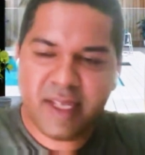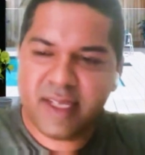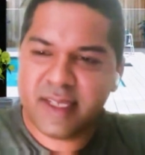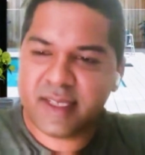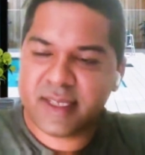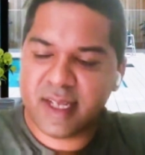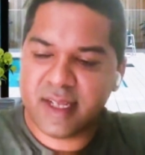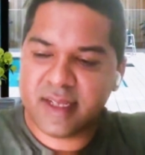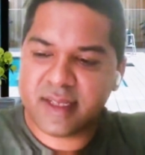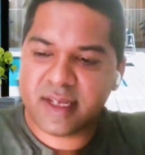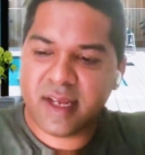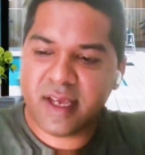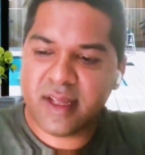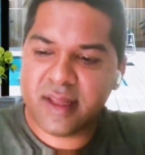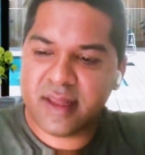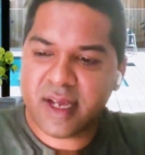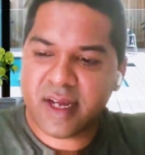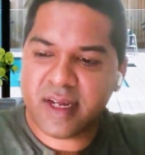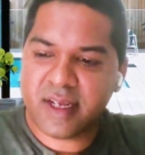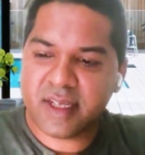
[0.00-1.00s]
Any sales
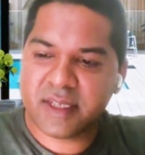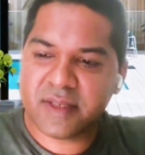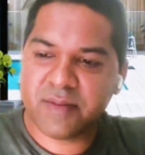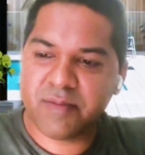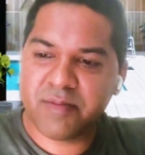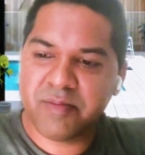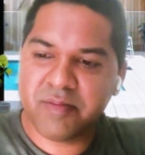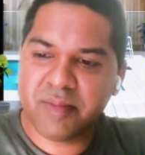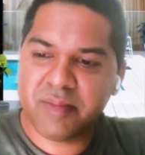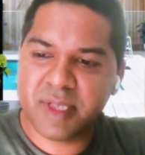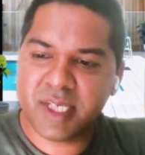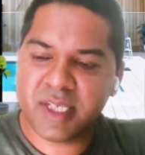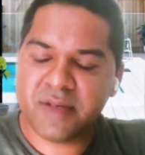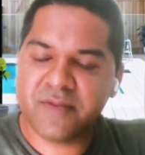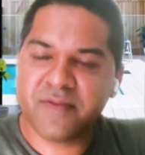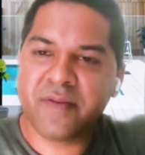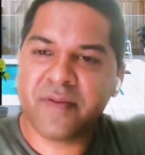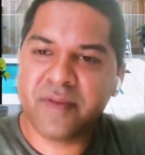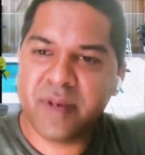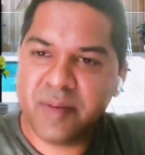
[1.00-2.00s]
like that is
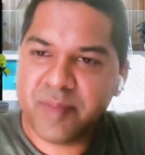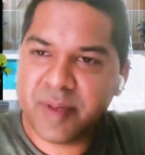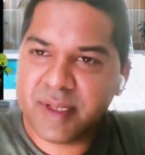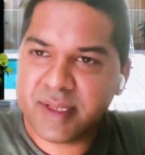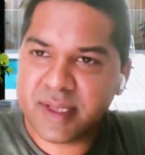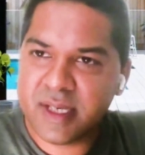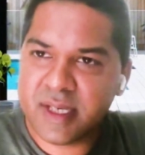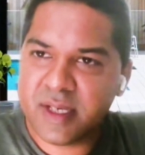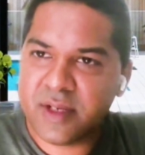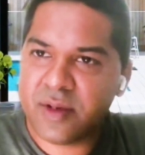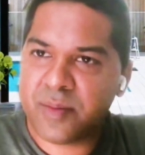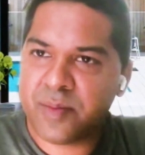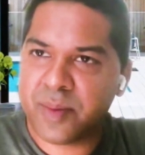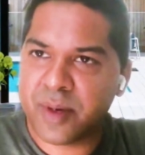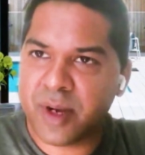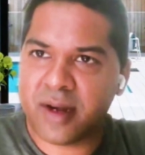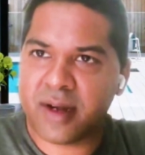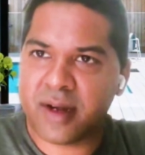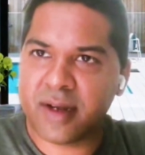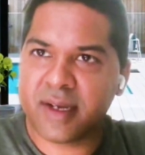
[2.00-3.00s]
just 50% your
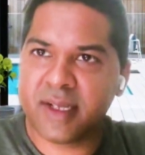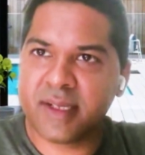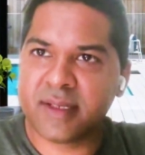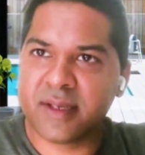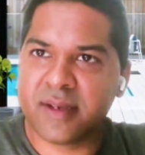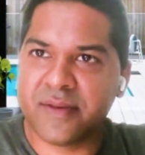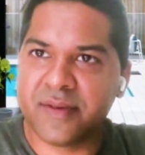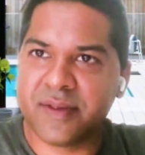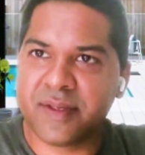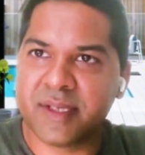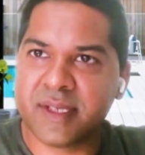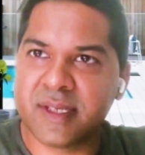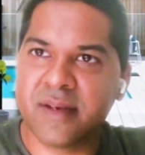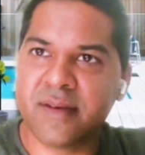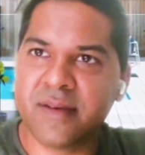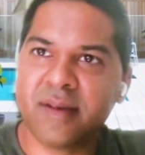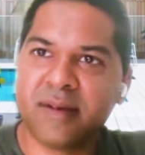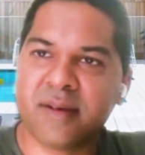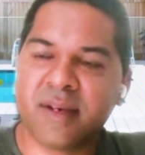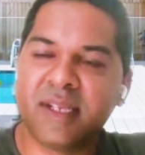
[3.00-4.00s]
product and services and